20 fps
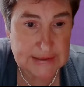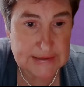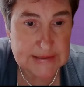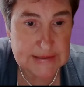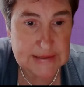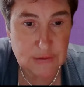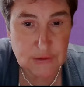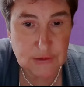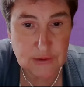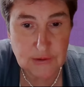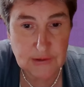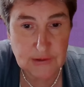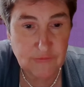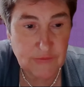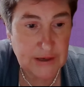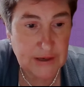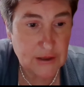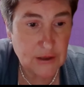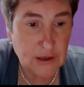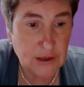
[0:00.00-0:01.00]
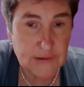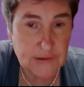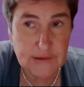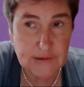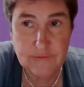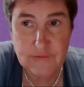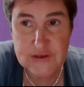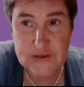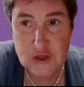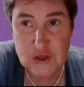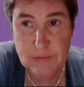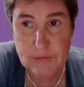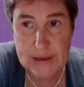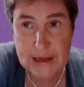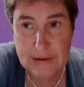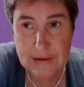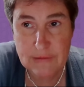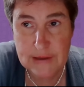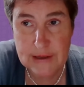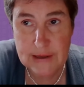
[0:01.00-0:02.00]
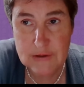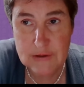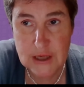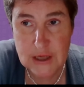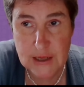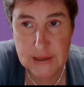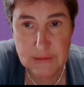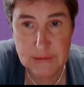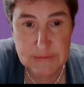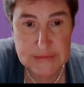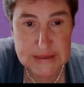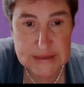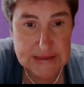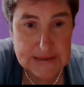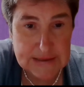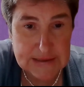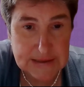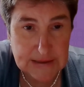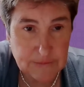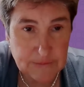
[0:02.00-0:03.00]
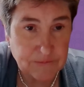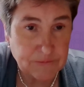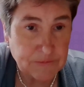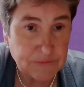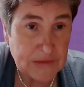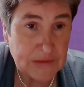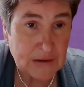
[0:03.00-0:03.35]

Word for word: and so you can find all the official background documents um,